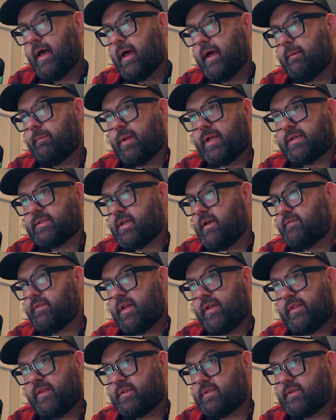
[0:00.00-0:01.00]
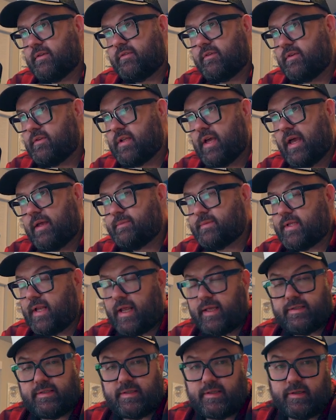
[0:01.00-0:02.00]
because I've done this a few times and I
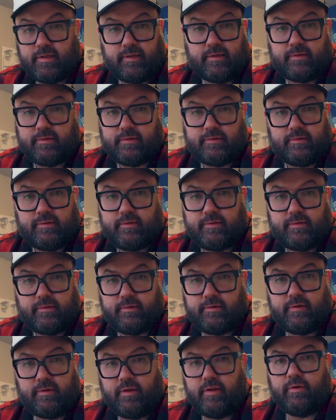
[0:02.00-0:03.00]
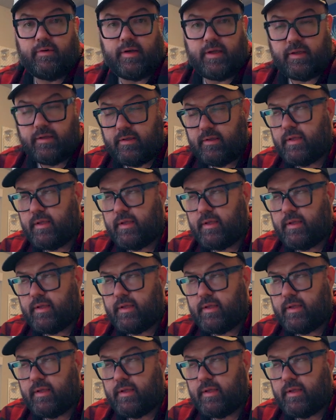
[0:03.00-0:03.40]
still do it,